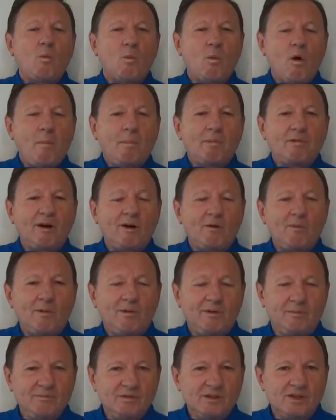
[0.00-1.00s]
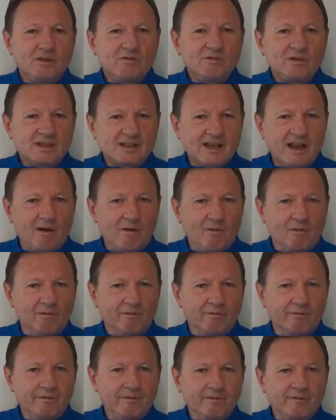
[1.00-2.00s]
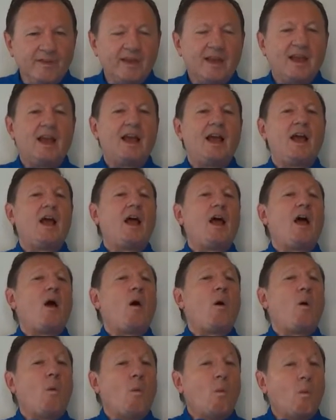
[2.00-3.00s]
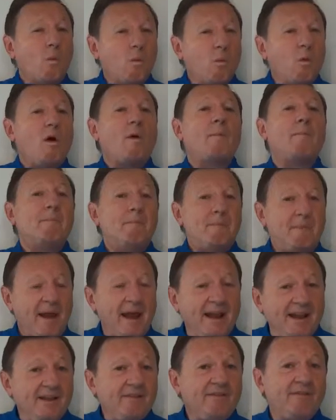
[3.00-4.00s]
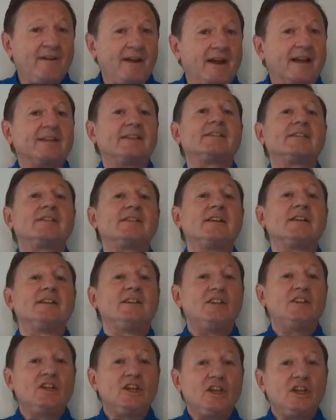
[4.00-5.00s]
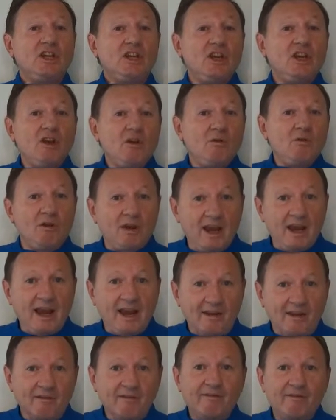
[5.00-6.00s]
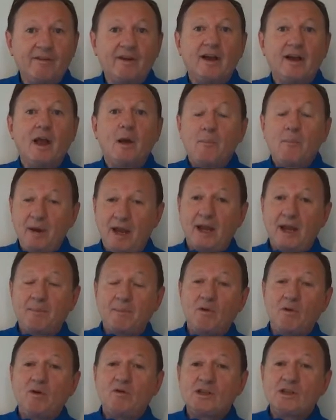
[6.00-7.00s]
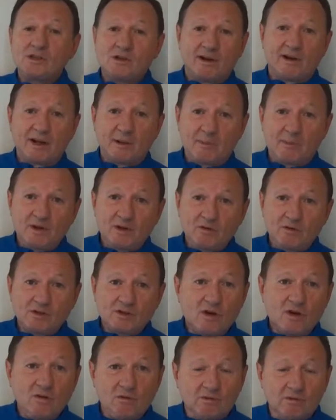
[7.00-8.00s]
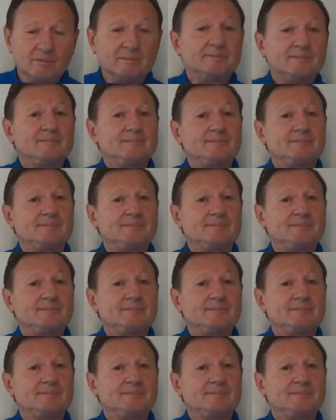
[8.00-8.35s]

what problems you solve. What benefits do you give people who sign up at your school?